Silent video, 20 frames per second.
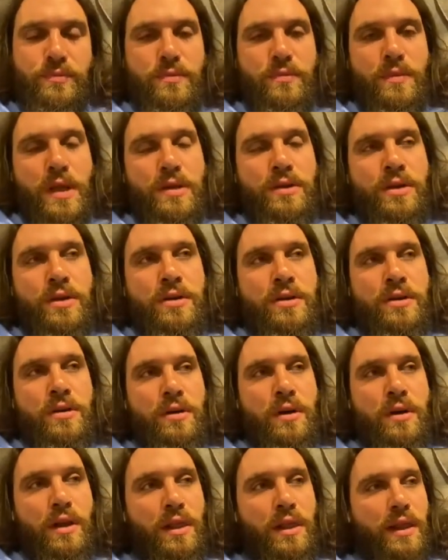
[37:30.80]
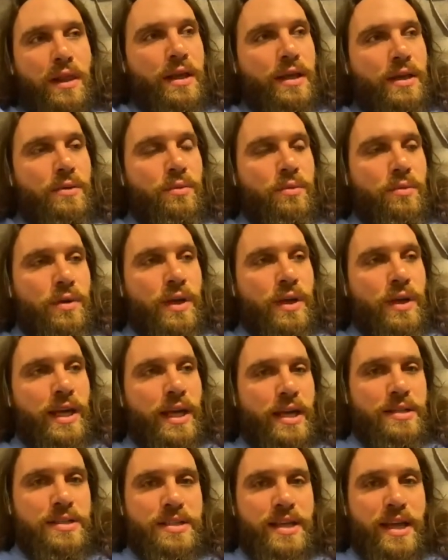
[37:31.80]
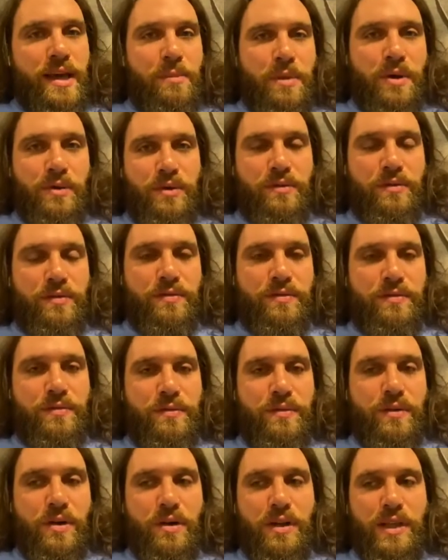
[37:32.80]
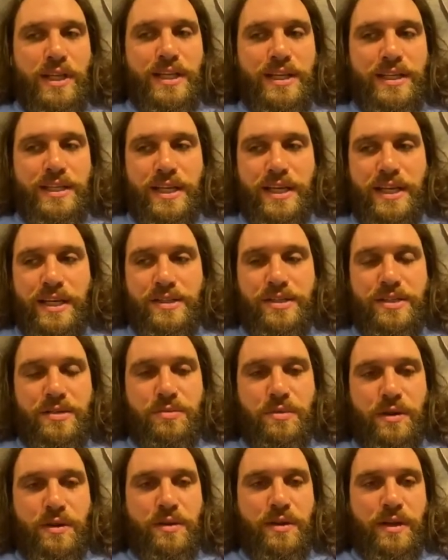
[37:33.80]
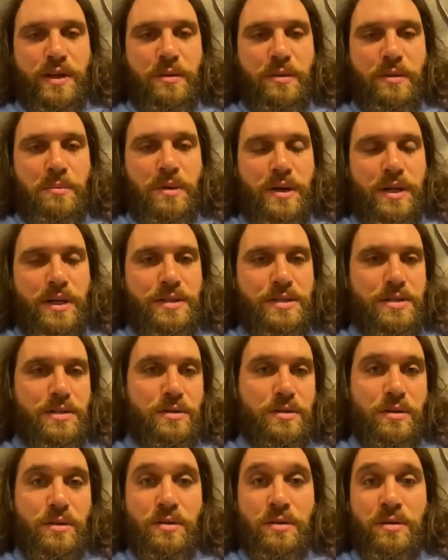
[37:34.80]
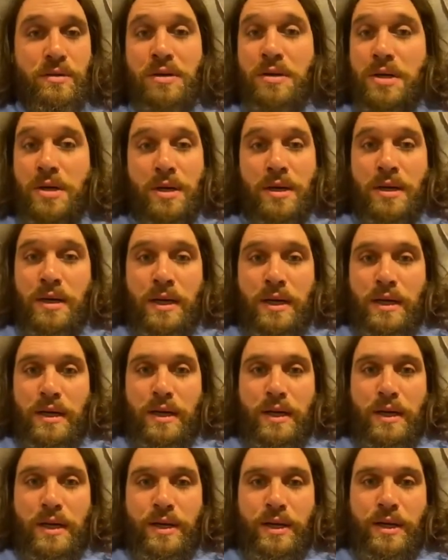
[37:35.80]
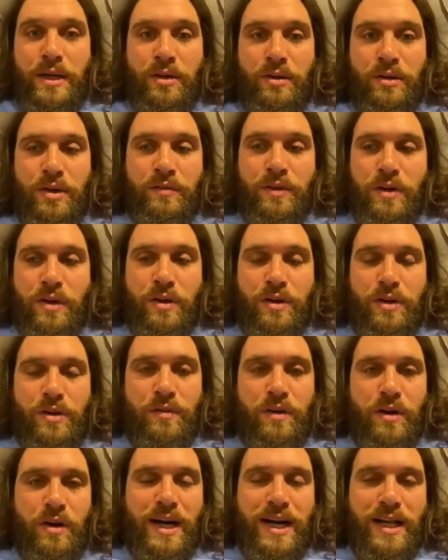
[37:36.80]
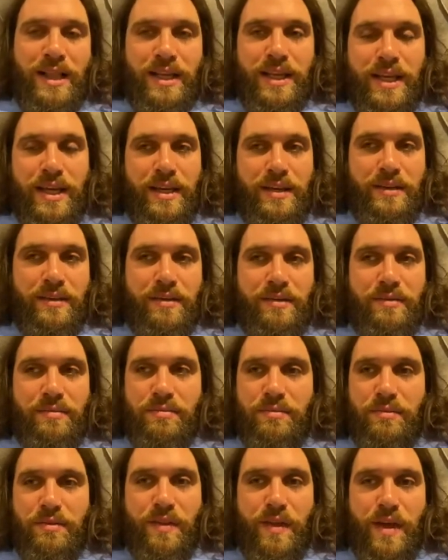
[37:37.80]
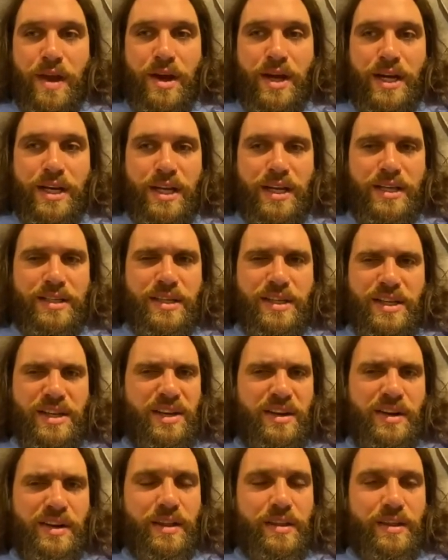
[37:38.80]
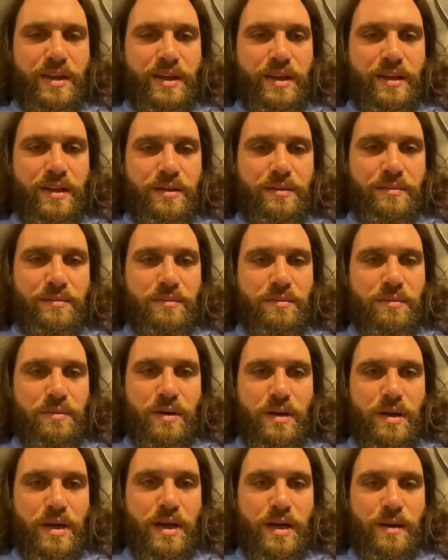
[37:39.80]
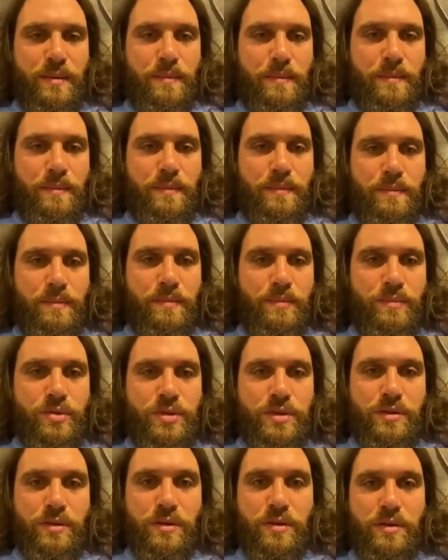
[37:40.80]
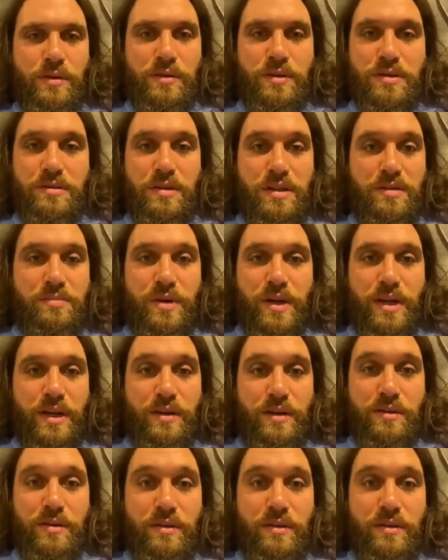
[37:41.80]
No, like we get a set amount of holiday days with the company, so you've got allocated 30 days a year, I think. So it's pretty good.